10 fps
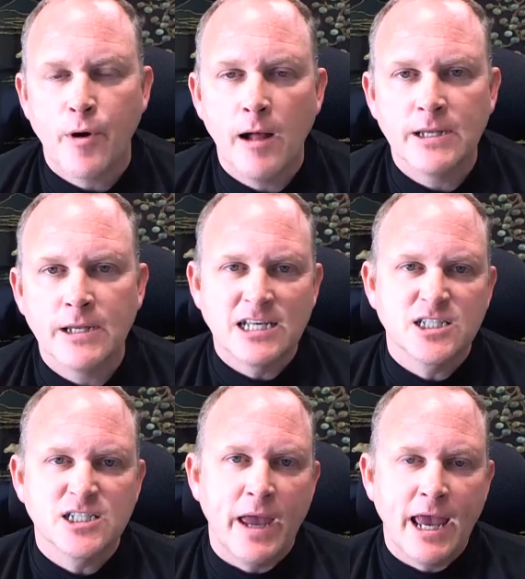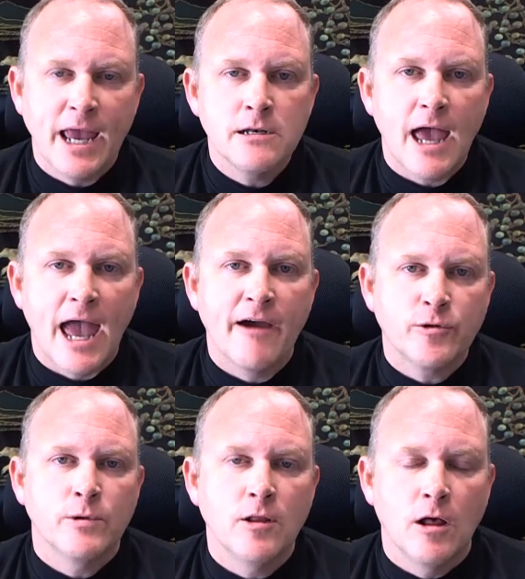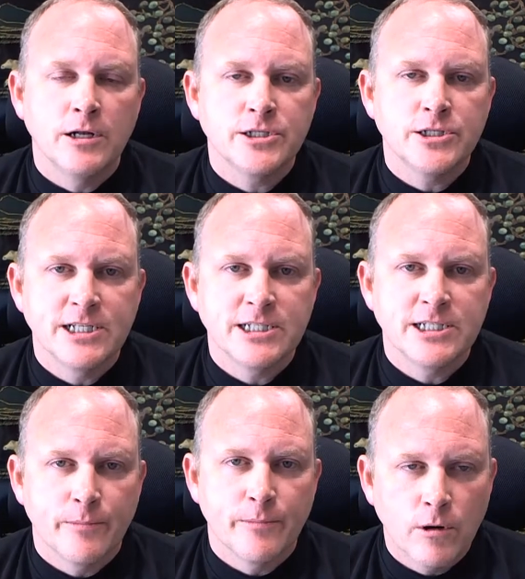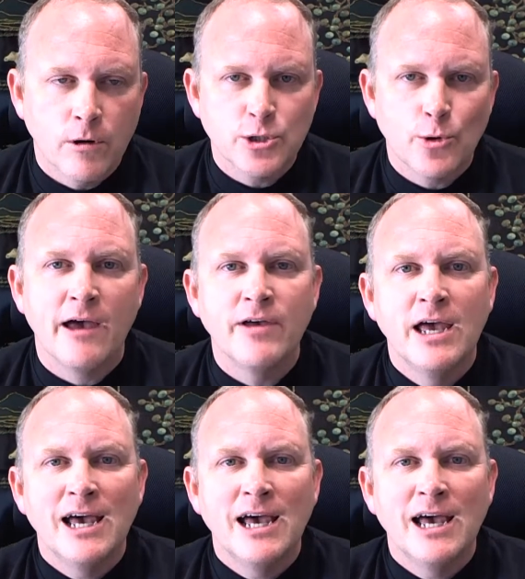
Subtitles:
probably expand after we launch the reseller portal to have